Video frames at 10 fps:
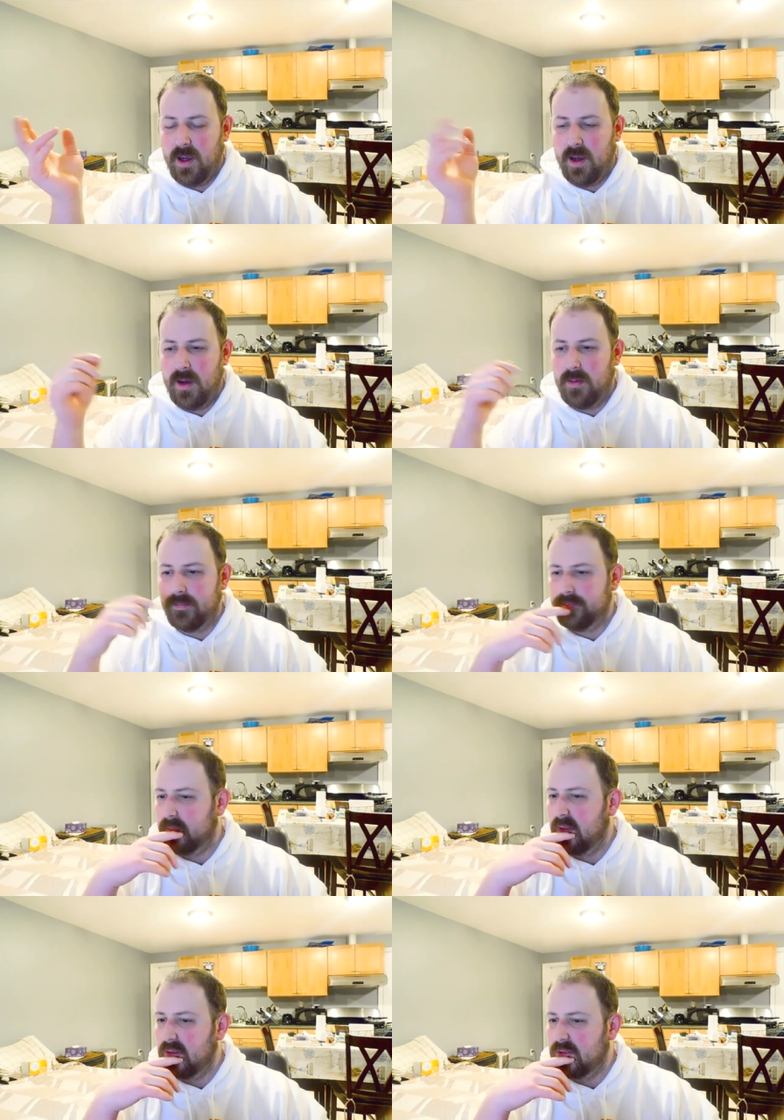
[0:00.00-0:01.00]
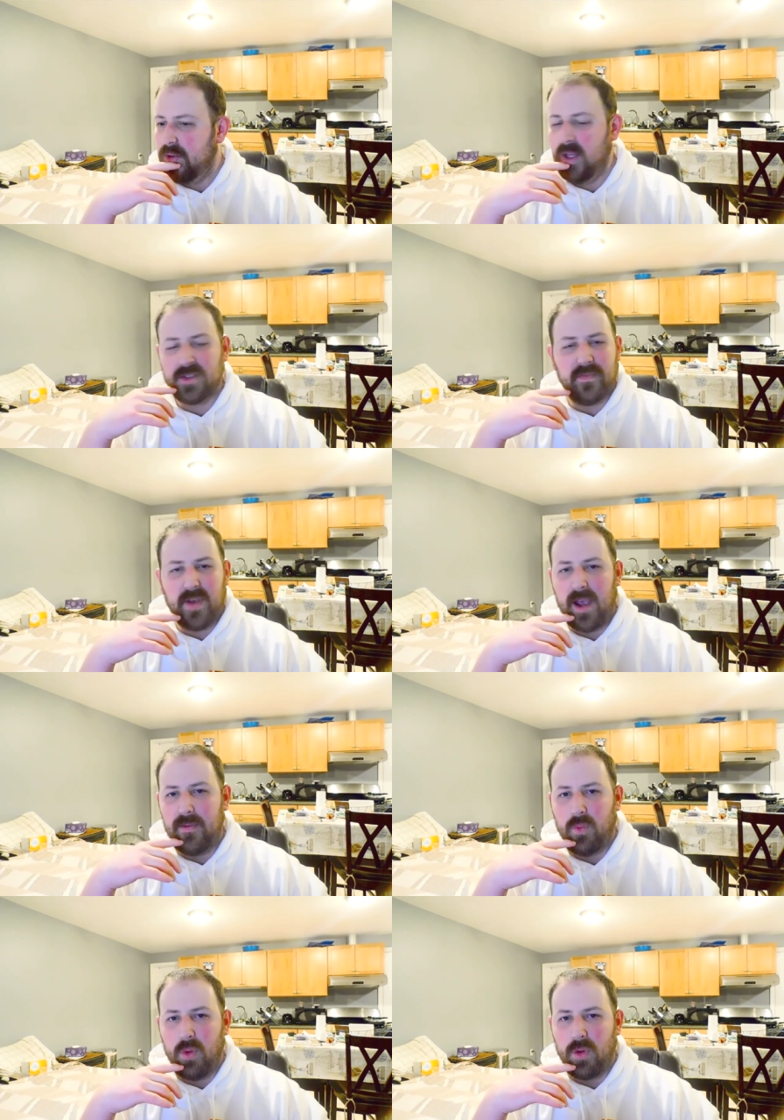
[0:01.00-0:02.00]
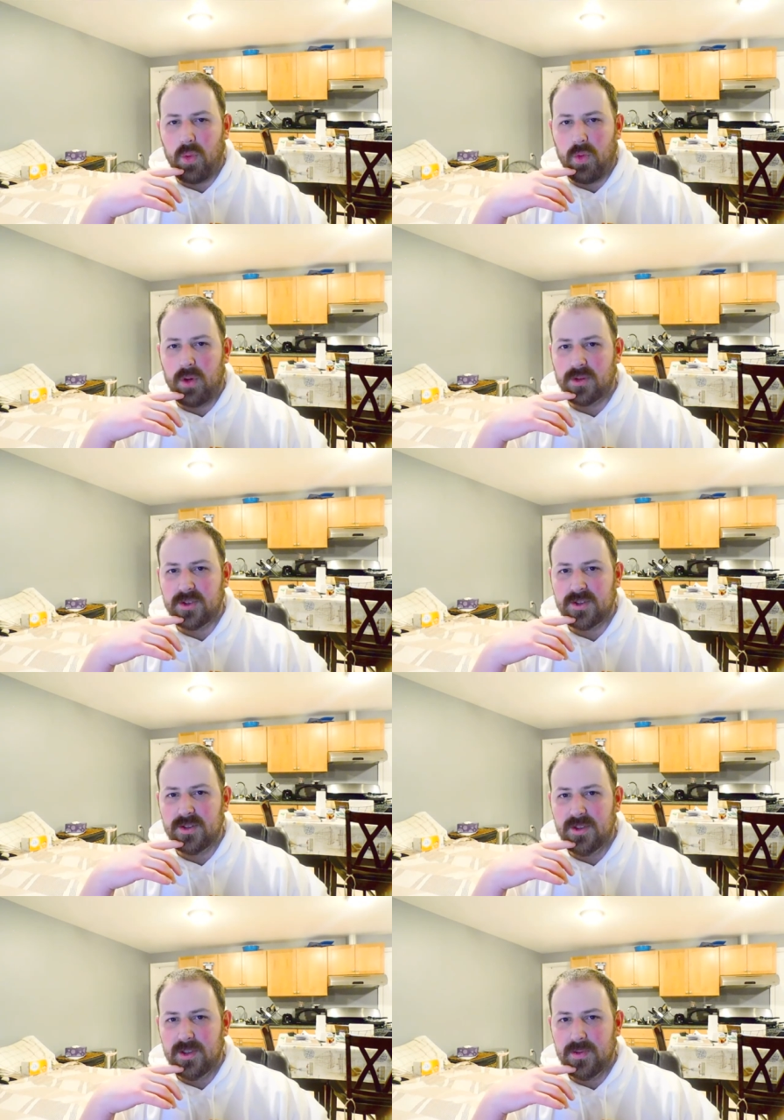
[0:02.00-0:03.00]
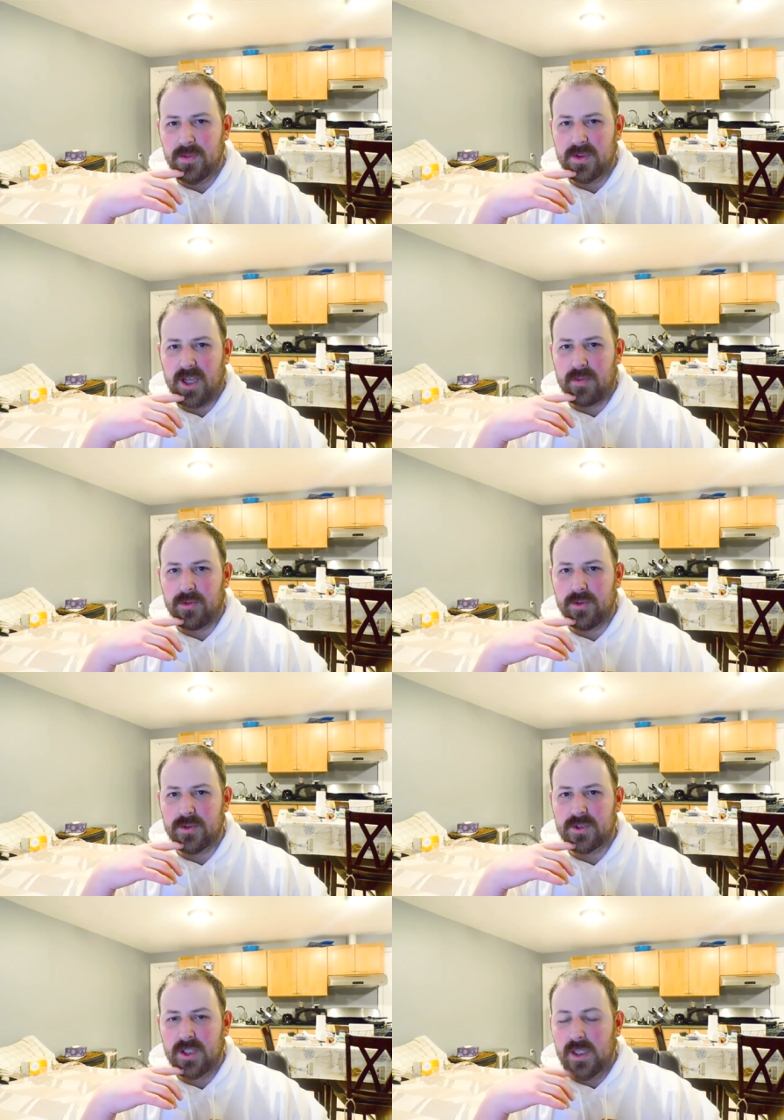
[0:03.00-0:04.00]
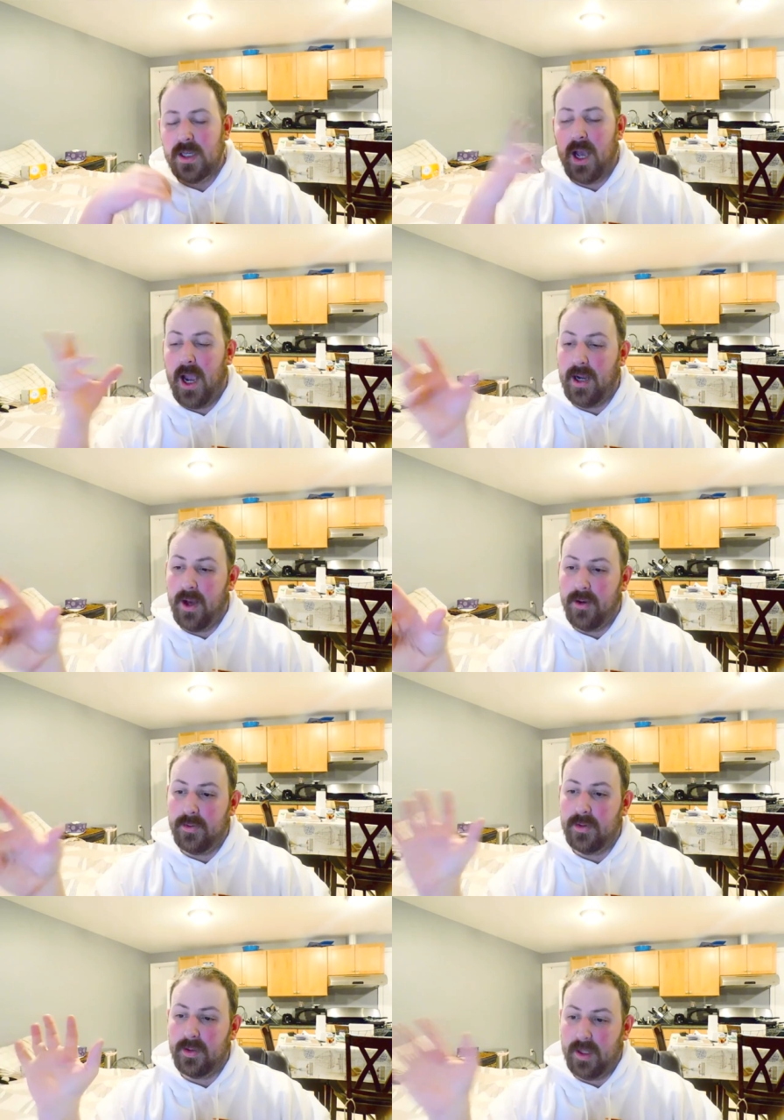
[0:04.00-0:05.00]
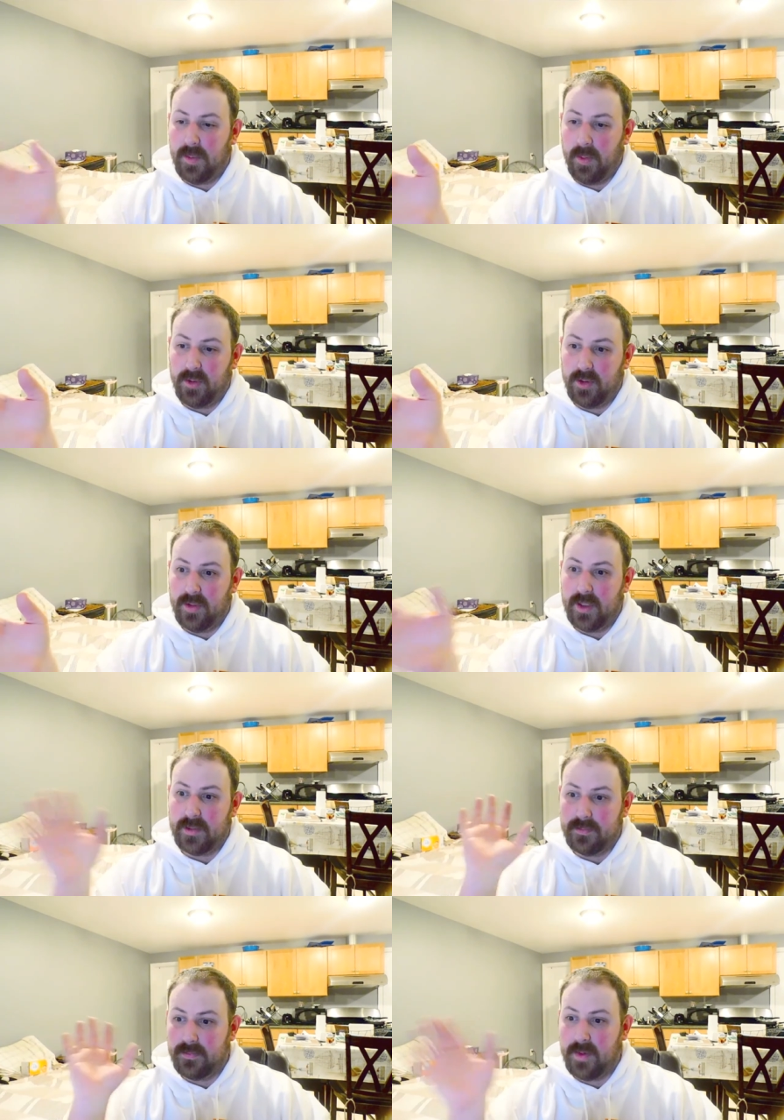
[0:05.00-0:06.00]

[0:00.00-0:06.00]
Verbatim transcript: 2005 War of the Worlds with Tom Cruise. I know a lot of people don't like him.